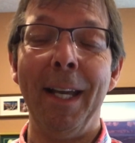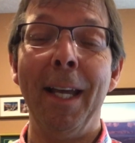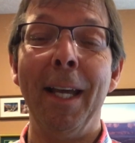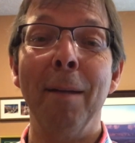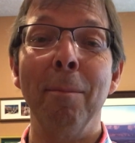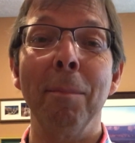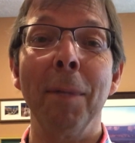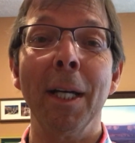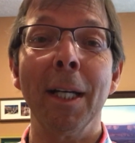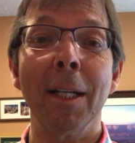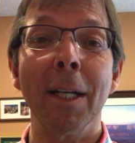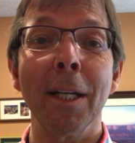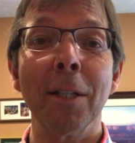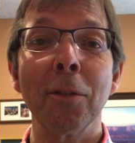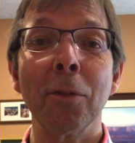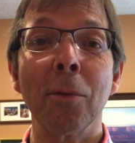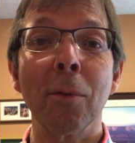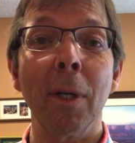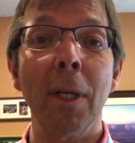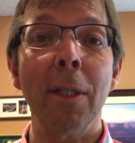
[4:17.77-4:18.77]
And by
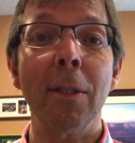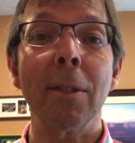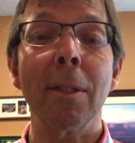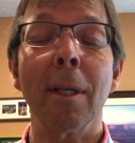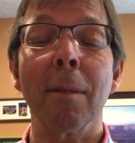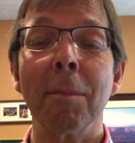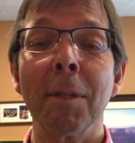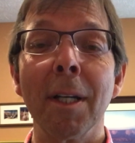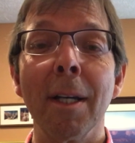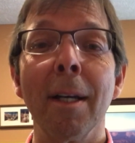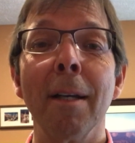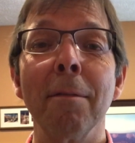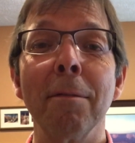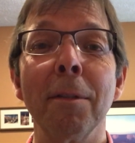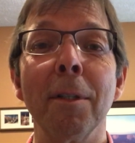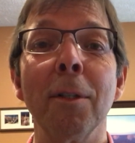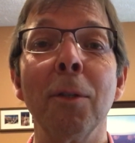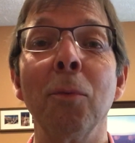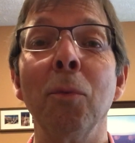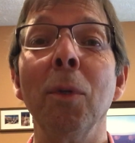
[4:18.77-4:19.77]
God's grace, I'm
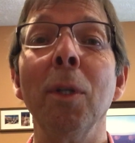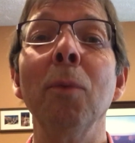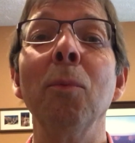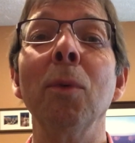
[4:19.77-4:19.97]
confident we